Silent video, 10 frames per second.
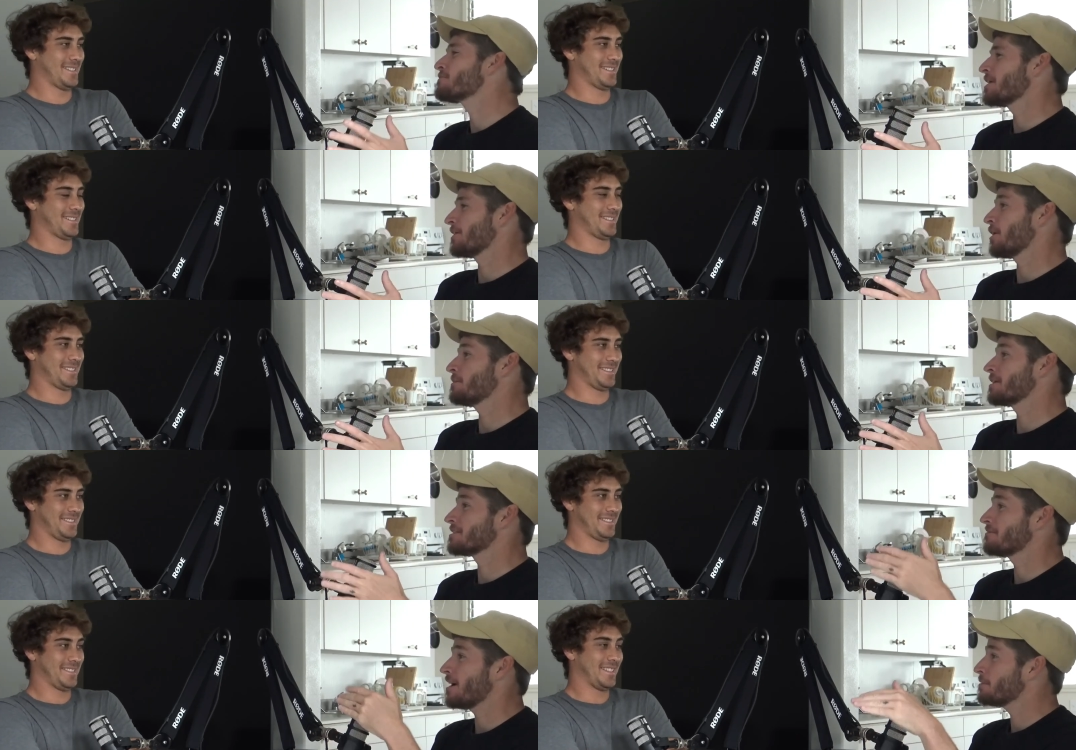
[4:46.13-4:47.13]
Speaker 1: weird though
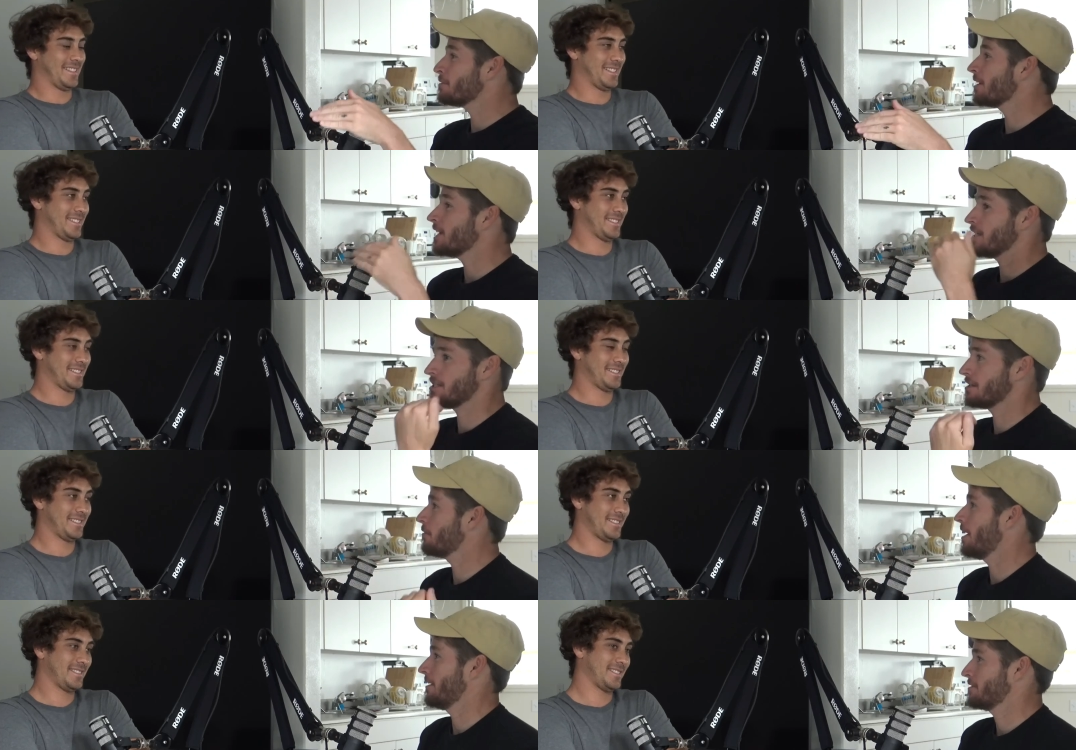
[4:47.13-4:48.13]
because February
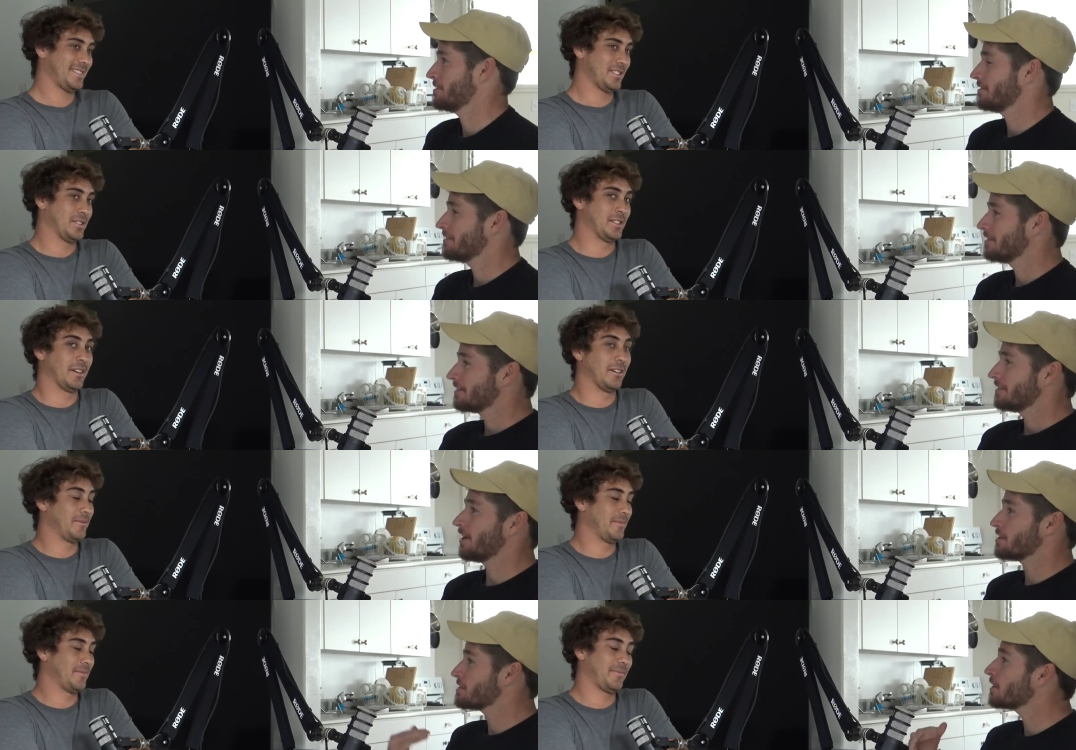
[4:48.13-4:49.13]
zero waves, zero,
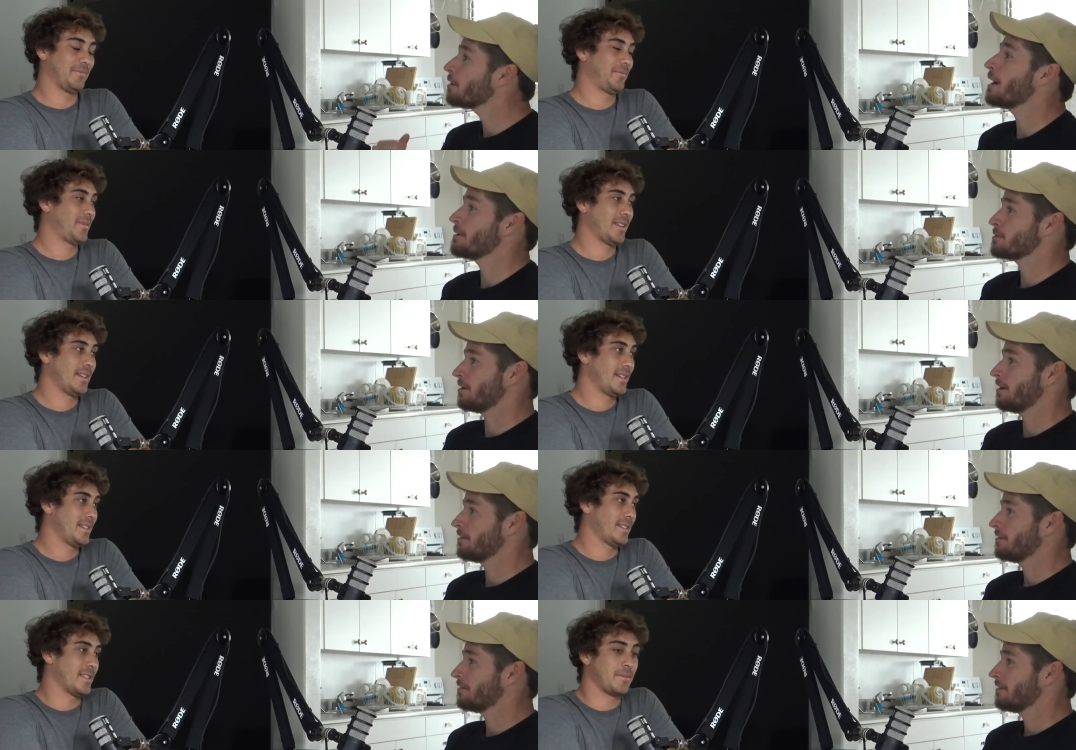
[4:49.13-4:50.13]
not a single pipe
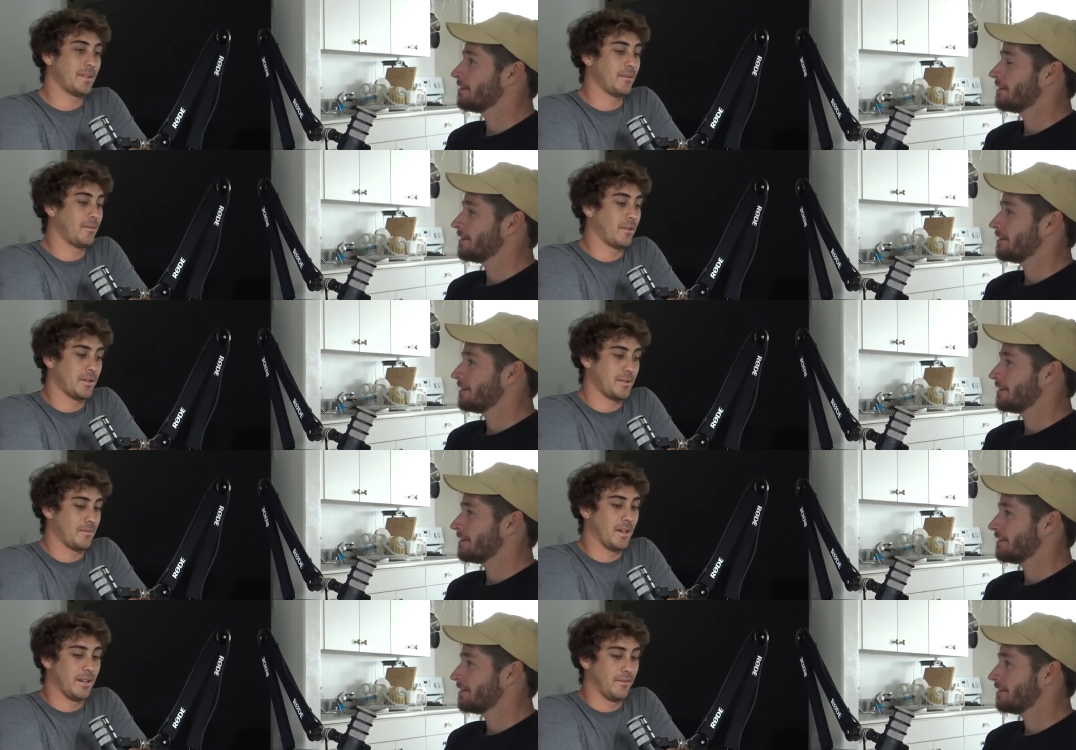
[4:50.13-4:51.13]
swell.
Speaker 2: It's been the
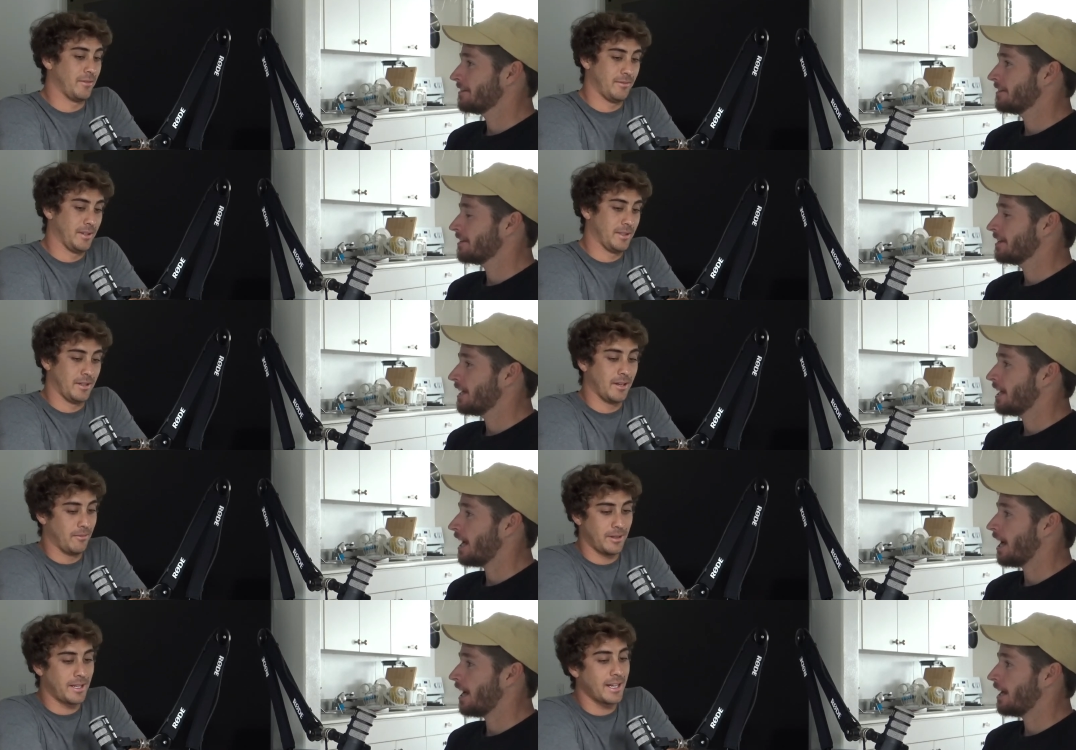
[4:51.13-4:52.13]
worst run of winter.
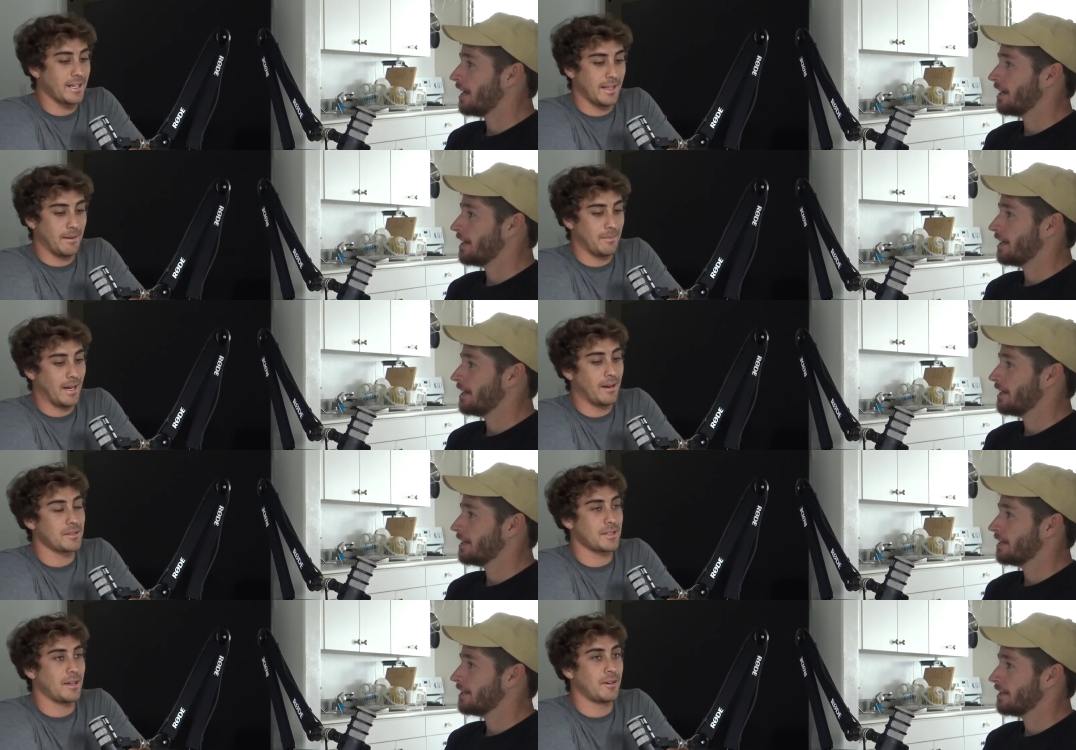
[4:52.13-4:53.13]
Here, we can get into that, but I
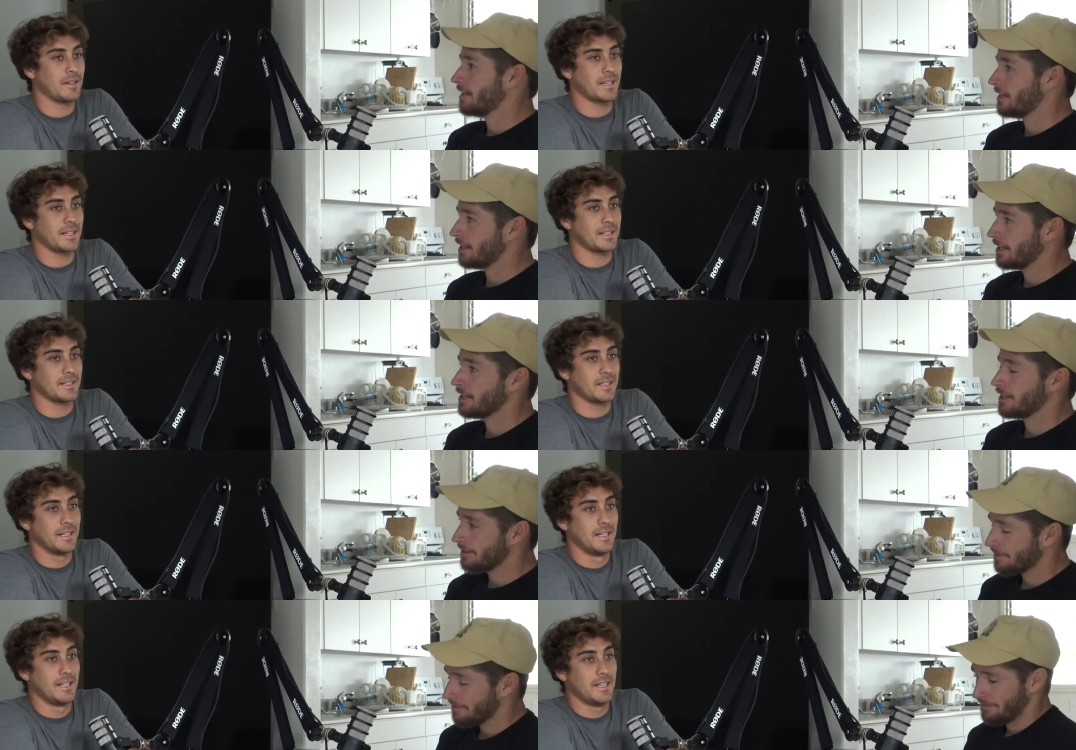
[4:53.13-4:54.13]
was I wanted to get into
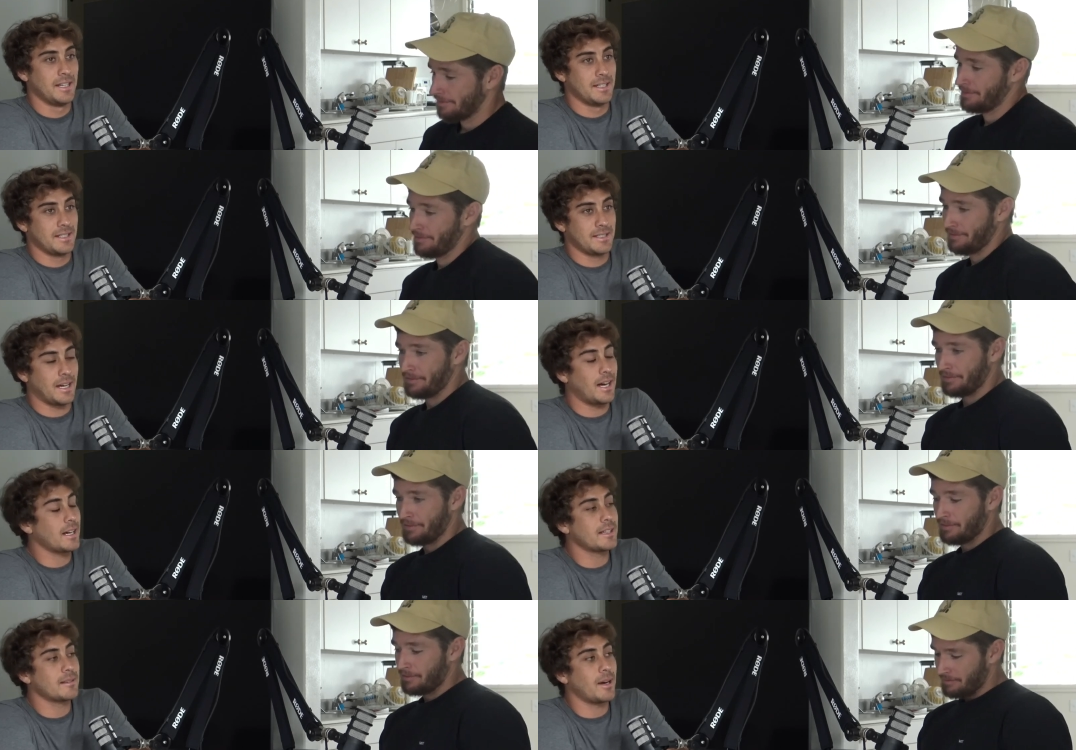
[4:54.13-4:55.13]

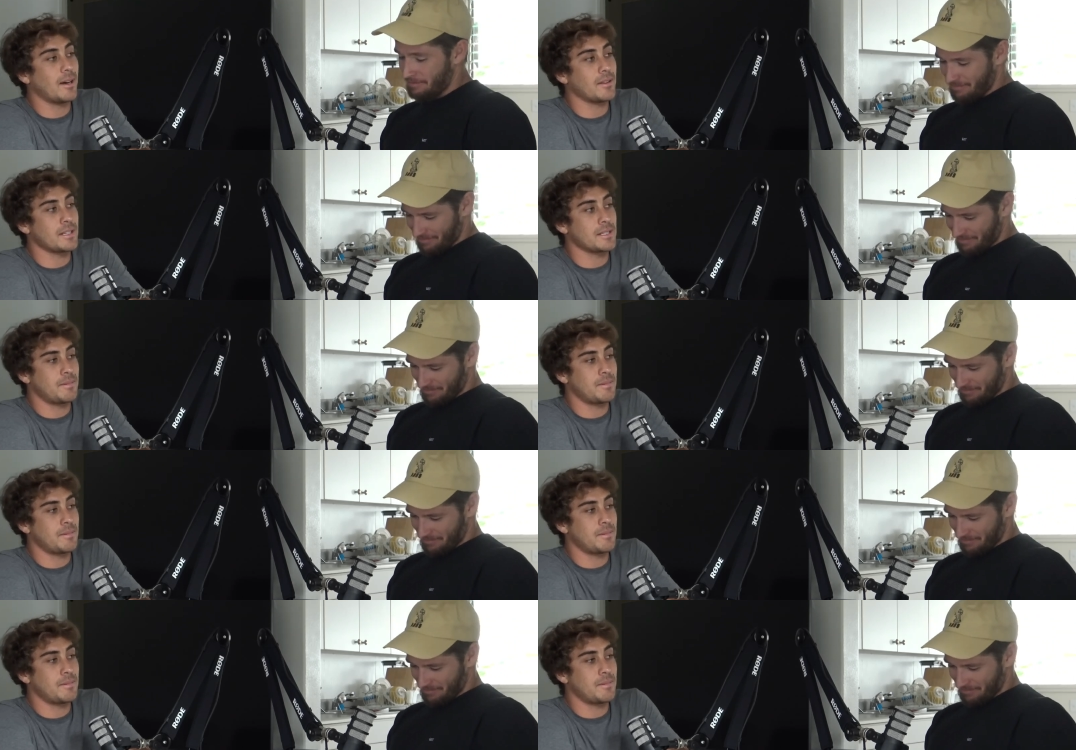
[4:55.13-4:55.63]
talking about these